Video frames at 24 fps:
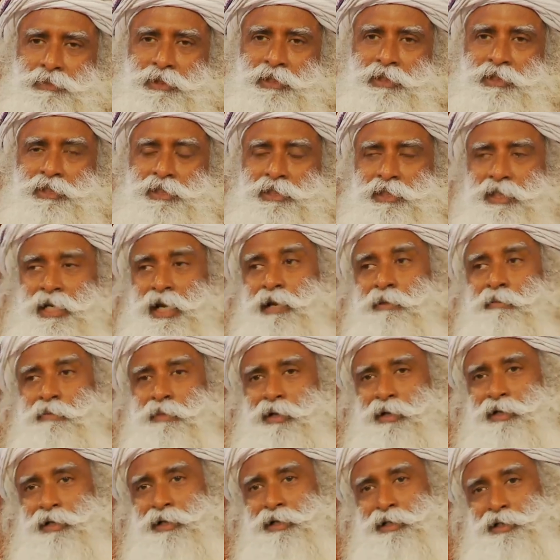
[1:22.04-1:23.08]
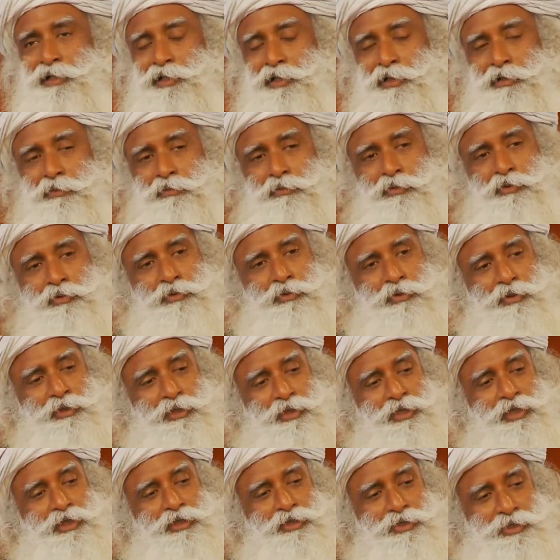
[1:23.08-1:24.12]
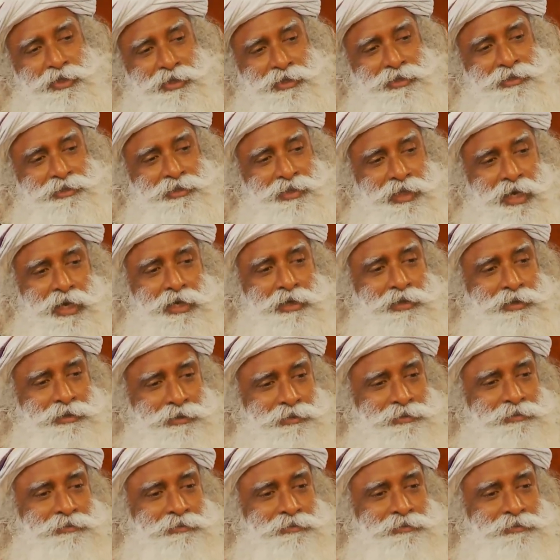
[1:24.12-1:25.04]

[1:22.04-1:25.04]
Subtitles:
It's time at least to move to the countryside.